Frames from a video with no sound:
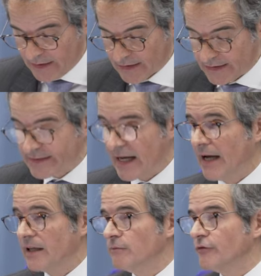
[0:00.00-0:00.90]
At a
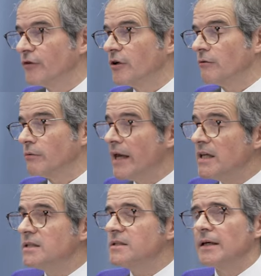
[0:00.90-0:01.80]
time of
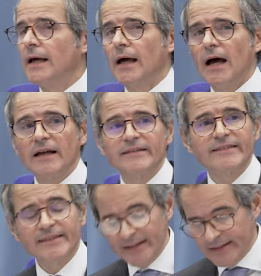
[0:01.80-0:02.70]
great
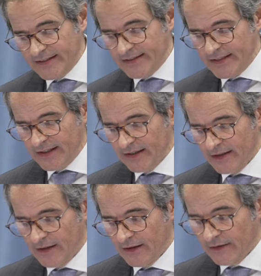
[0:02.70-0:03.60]
uncertainty,
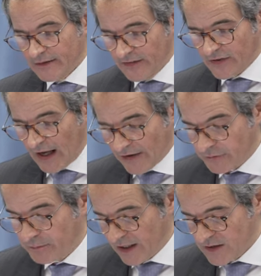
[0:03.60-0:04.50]
this
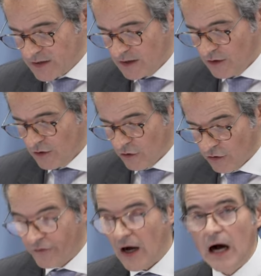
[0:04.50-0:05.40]
aspect
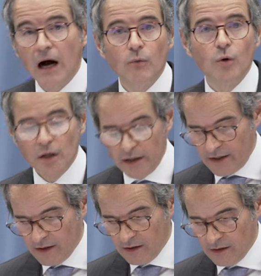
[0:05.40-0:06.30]
of our
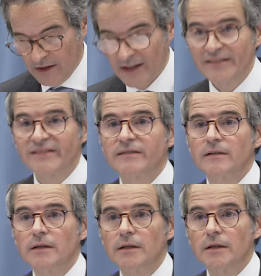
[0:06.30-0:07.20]
work is
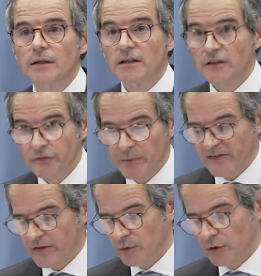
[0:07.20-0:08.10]

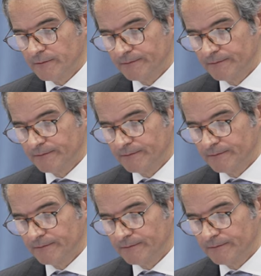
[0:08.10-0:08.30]
indispensable.